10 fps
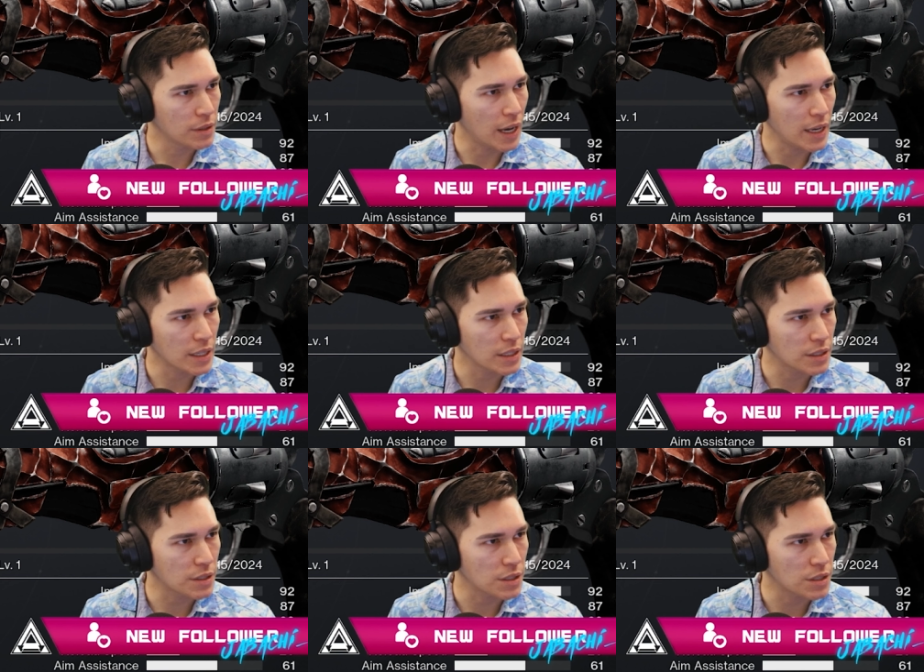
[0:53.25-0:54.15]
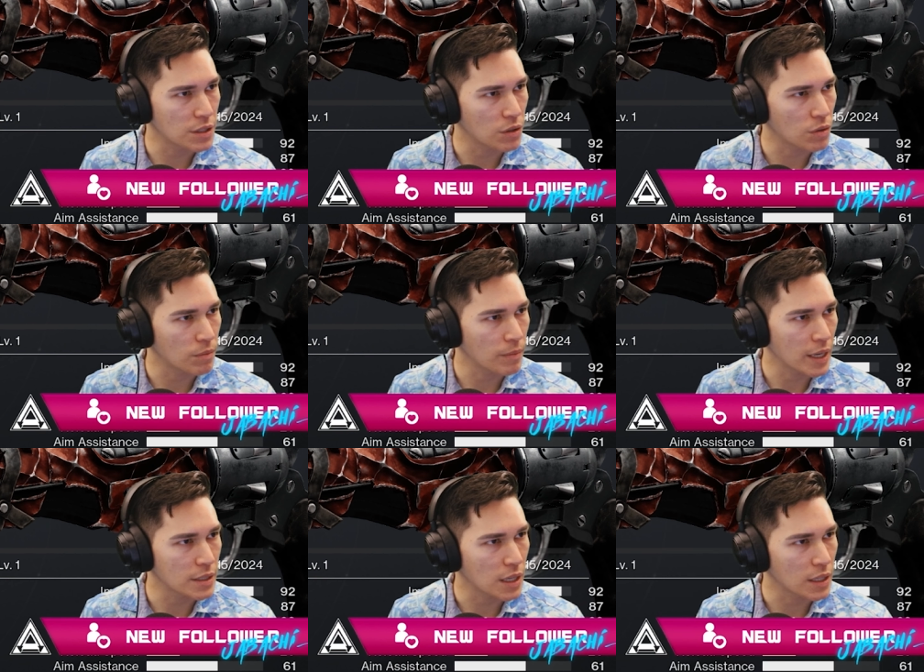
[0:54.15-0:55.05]
Yeah, Igneous has still
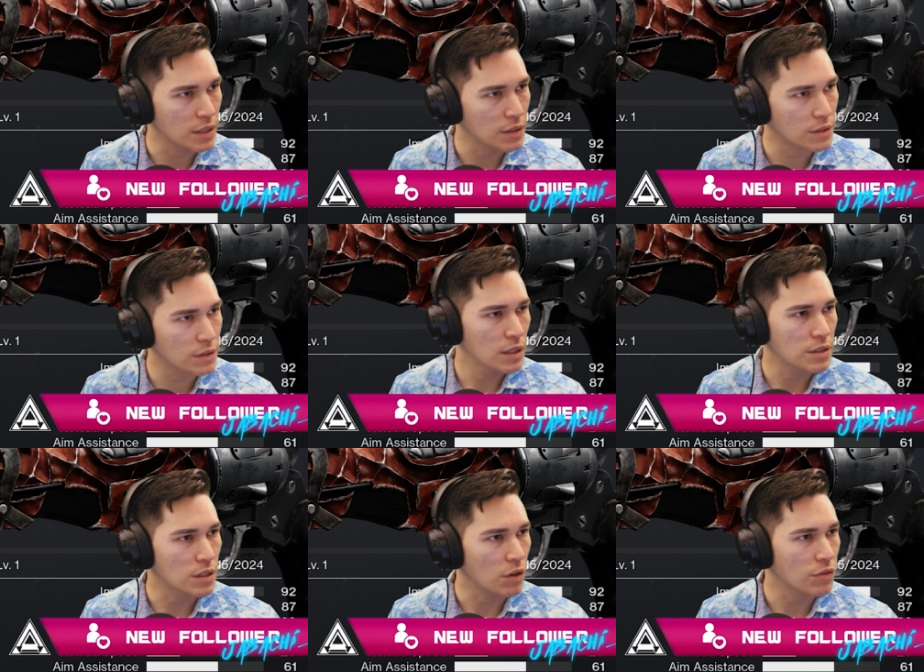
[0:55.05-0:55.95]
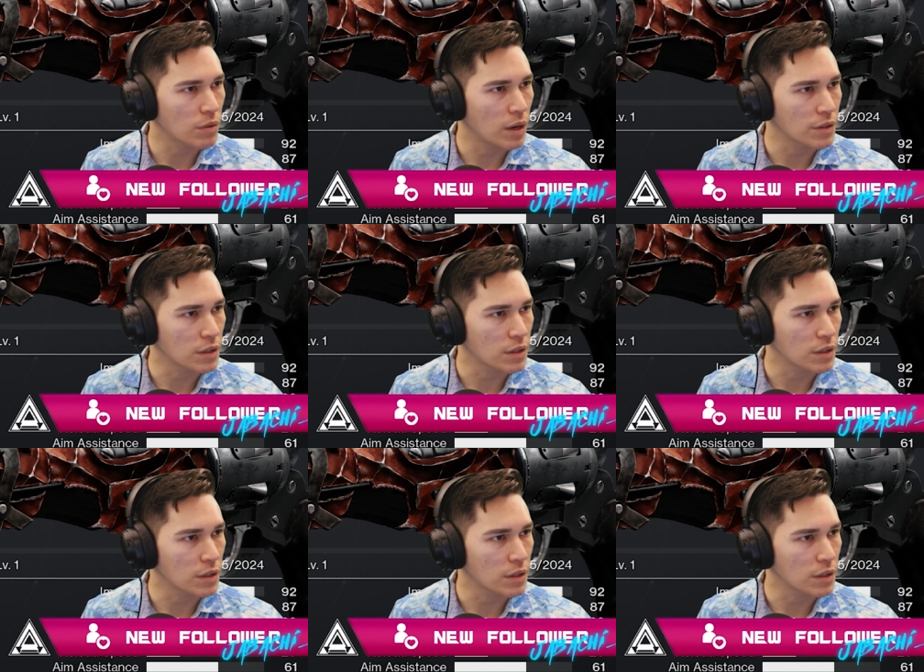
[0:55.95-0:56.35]
maintained its, itself throughout the